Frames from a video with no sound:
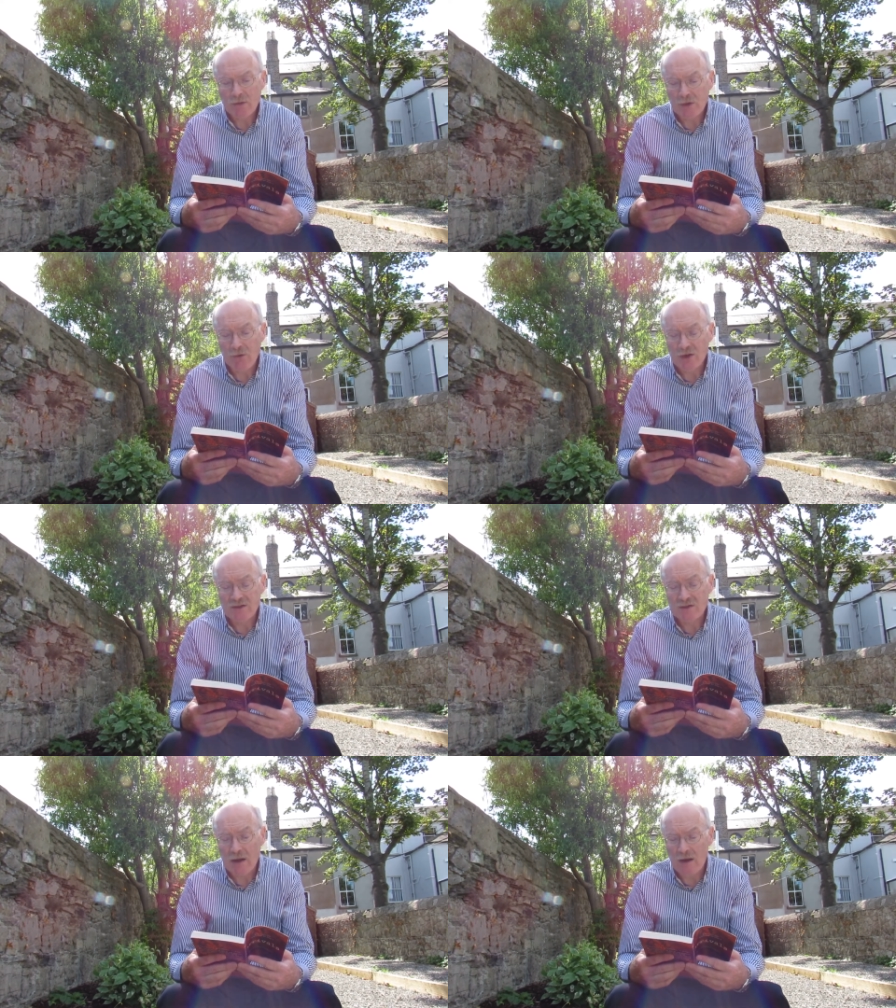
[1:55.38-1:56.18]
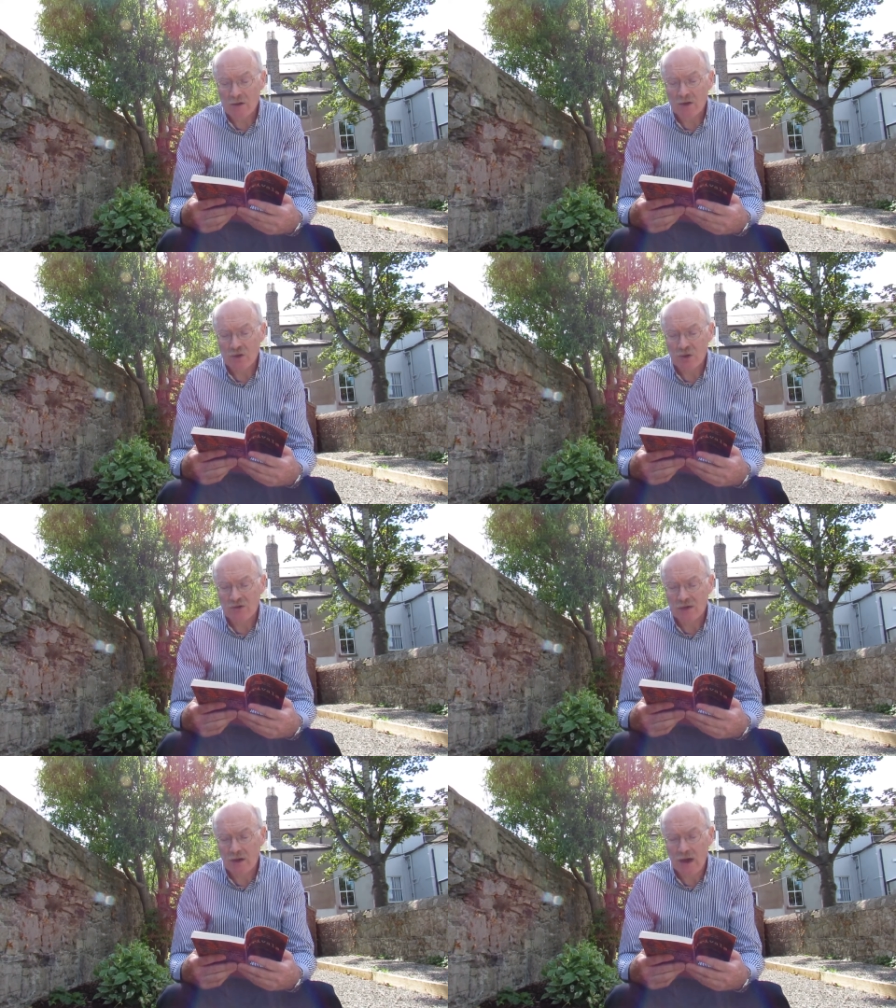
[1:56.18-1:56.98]
Their voices alerted her
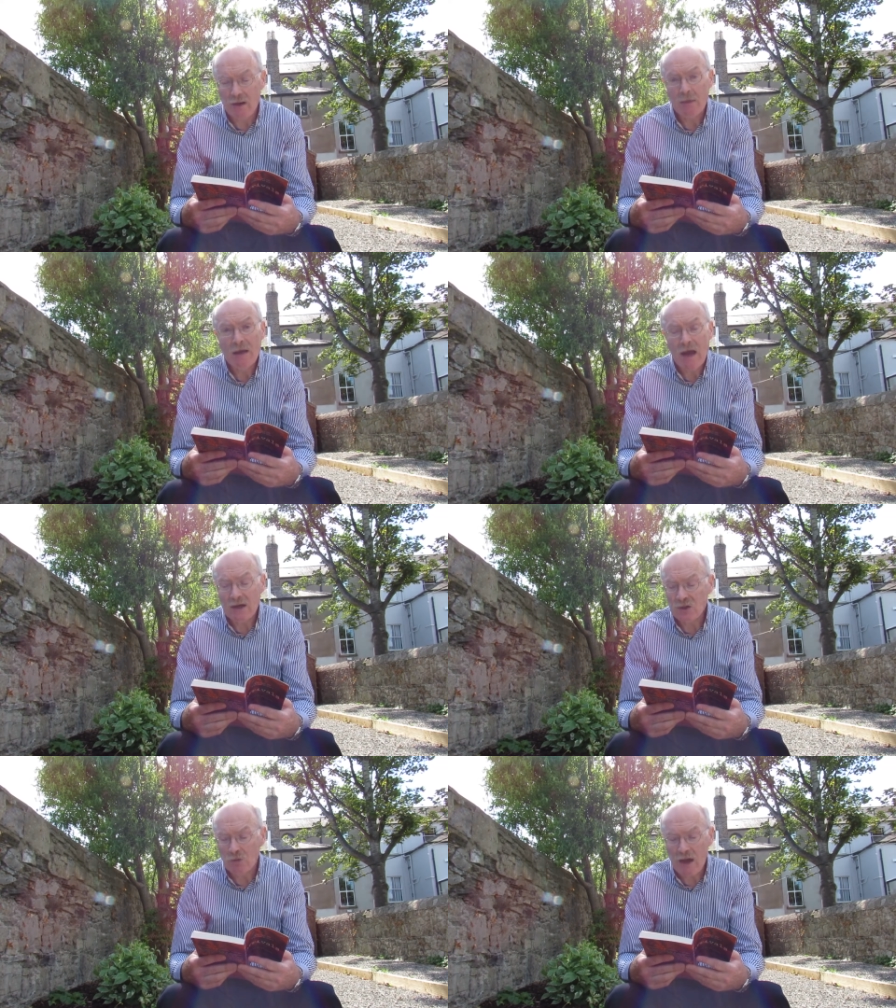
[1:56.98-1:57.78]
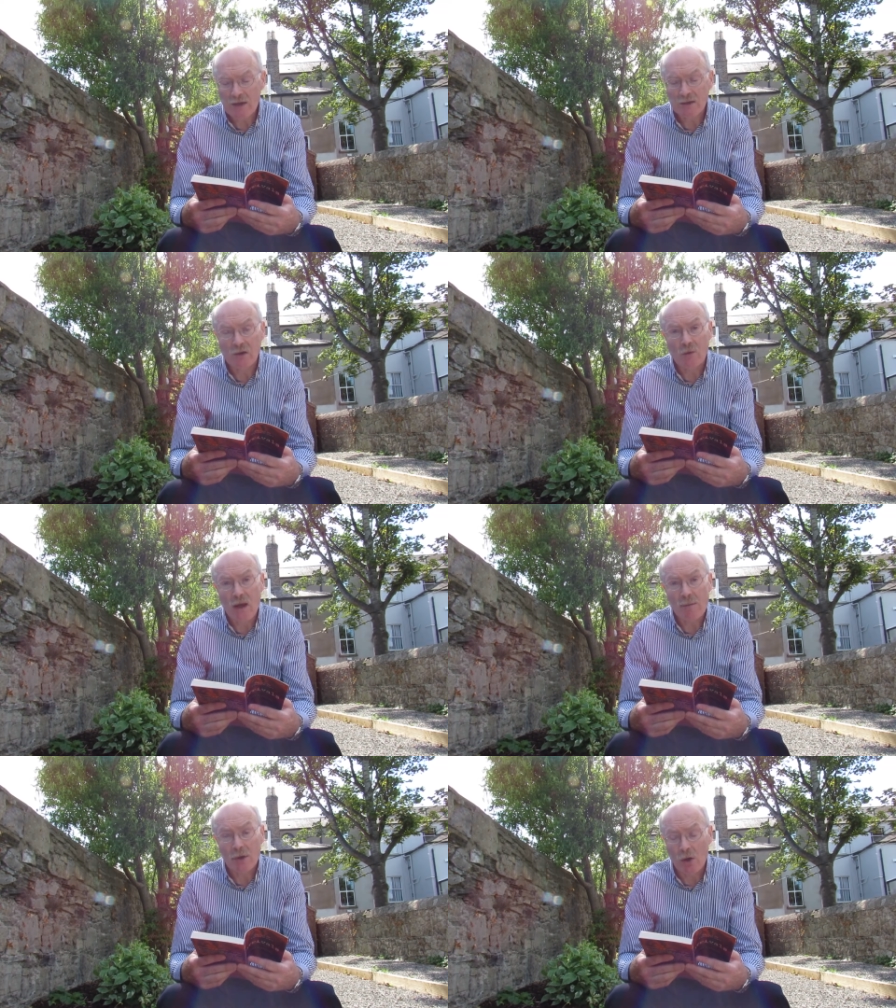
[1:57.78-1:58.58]
just in time, and she ran into the
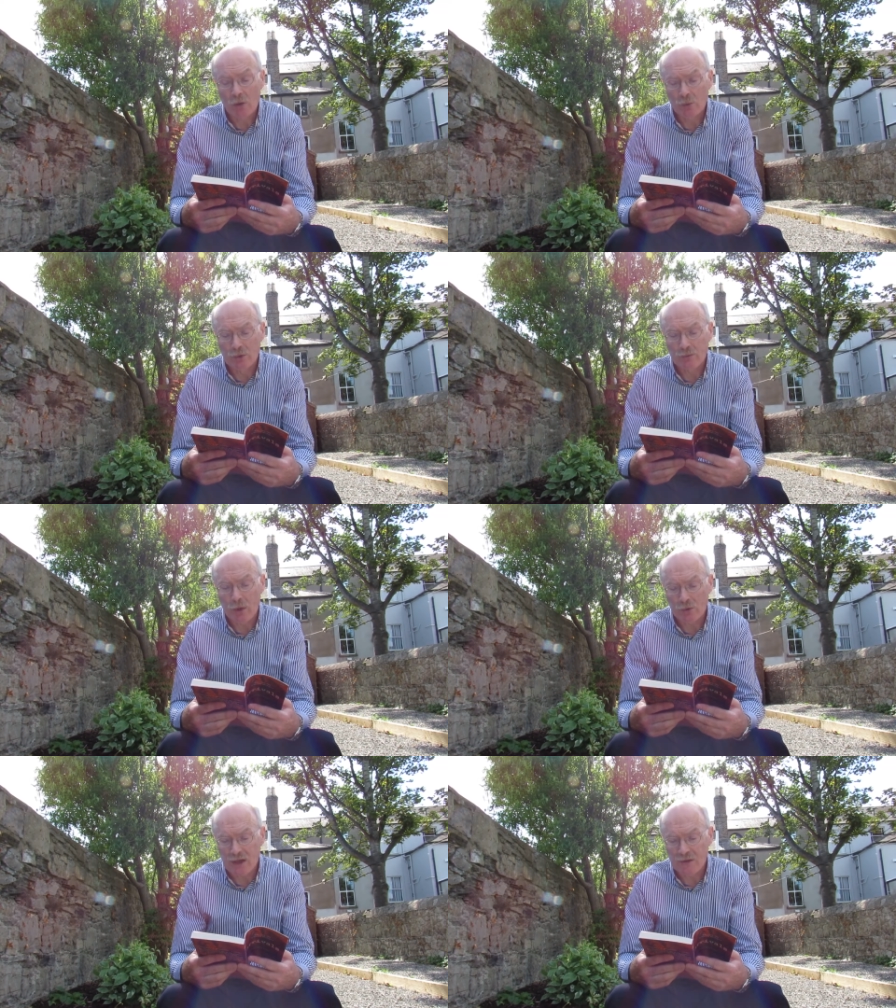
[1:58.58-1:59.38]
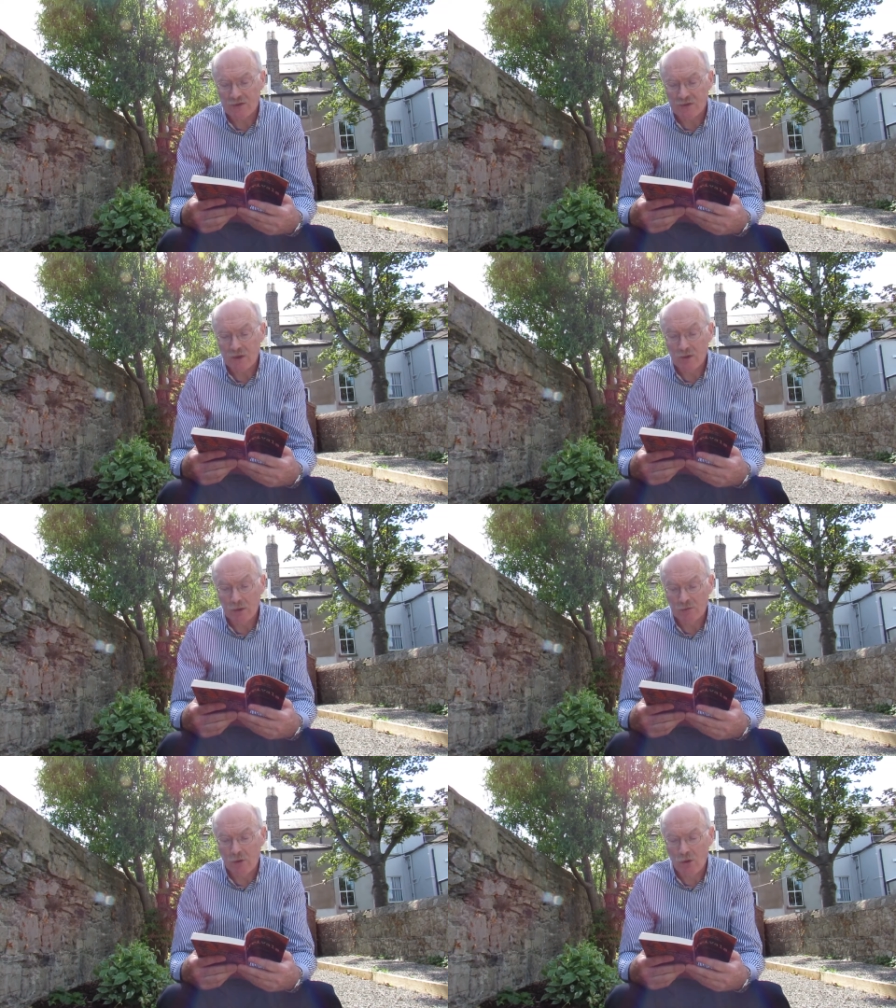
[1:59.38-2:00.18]
rambling old wooden boathouse.
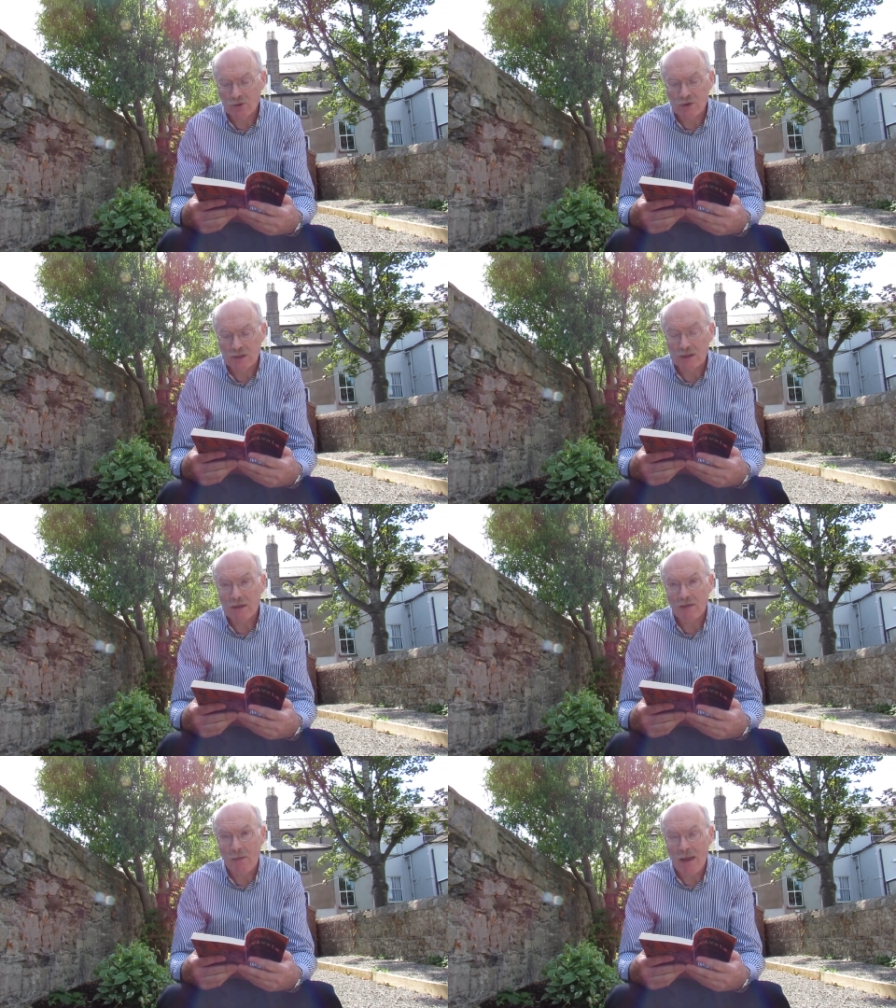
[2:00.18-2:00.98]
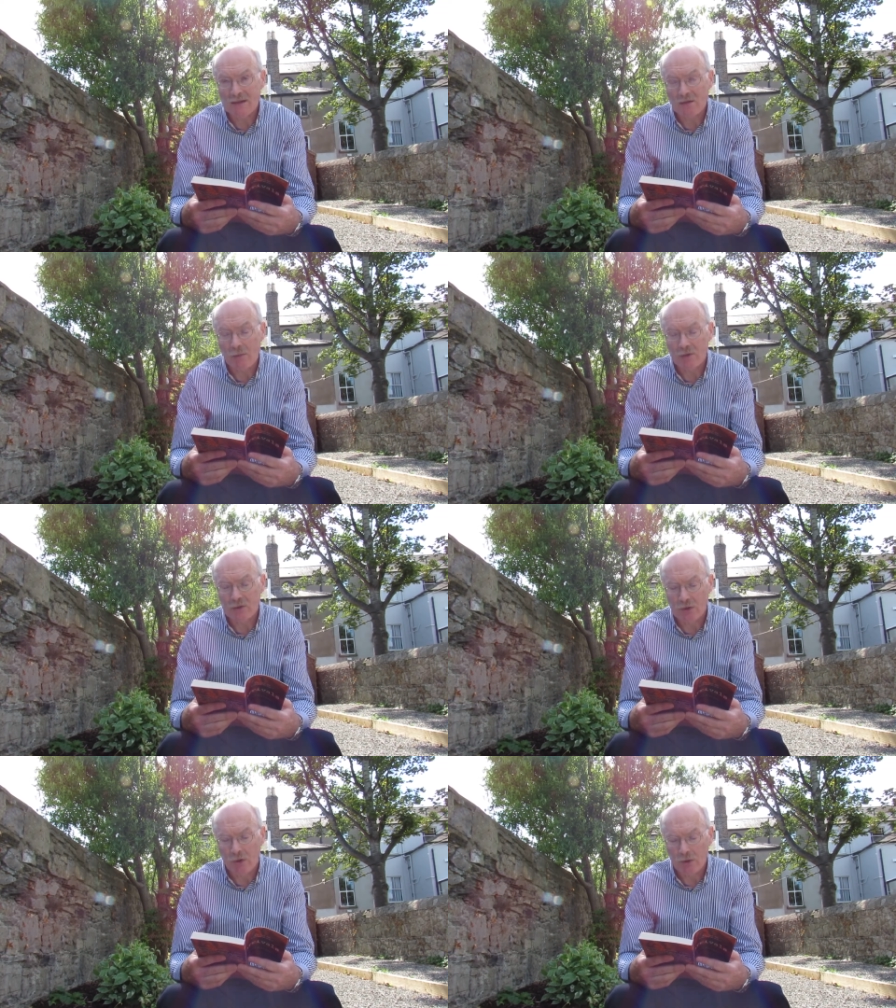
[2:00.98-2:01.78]
Unfortunately, the man stopped at
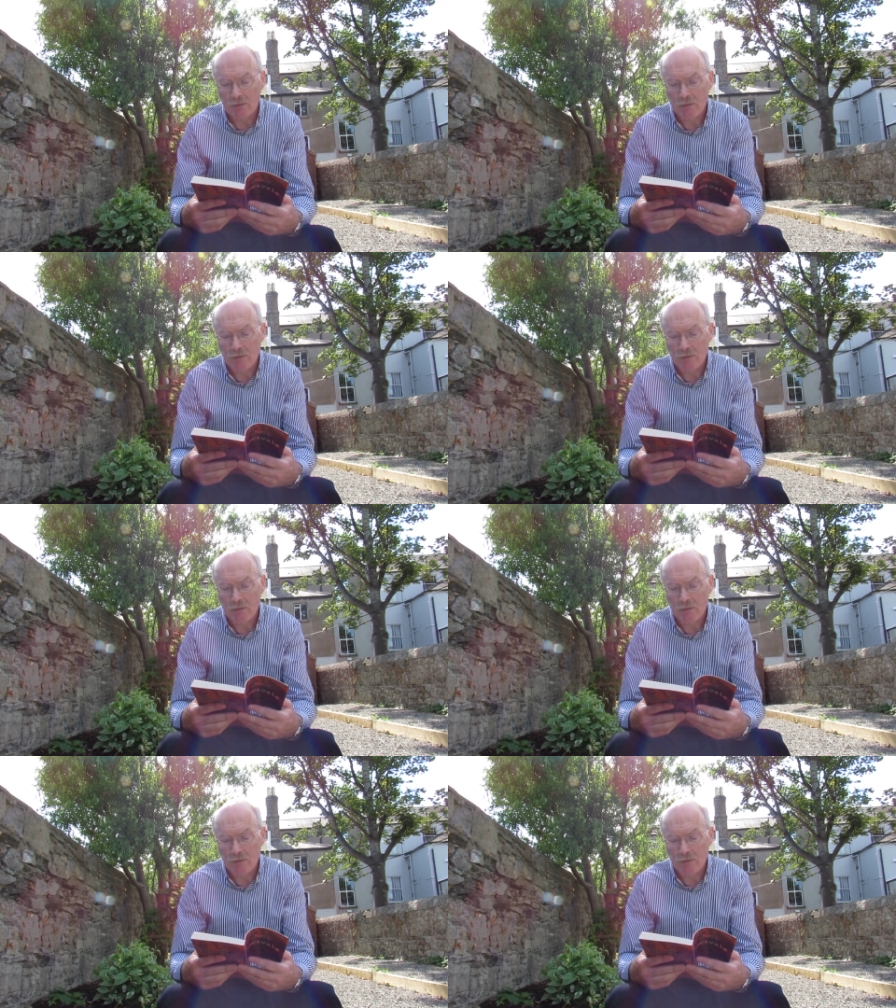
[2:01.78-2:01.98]
the door.